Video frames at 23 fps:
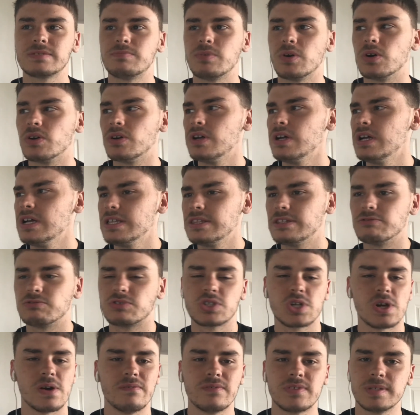but there was
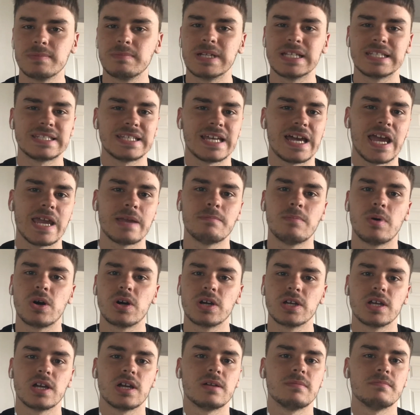comfortably saved
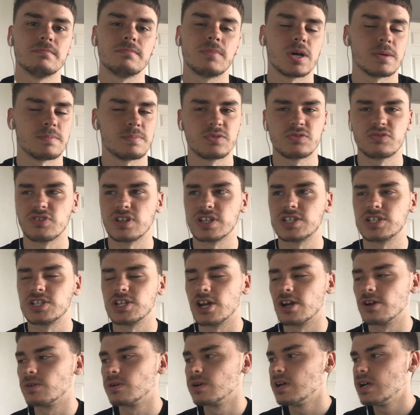by
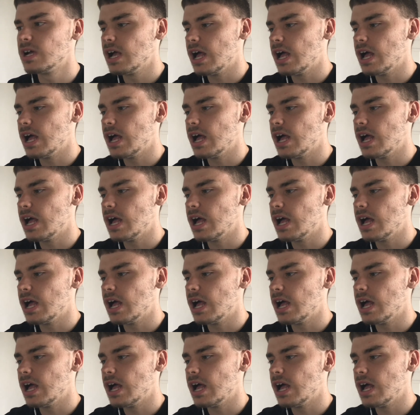Patricio.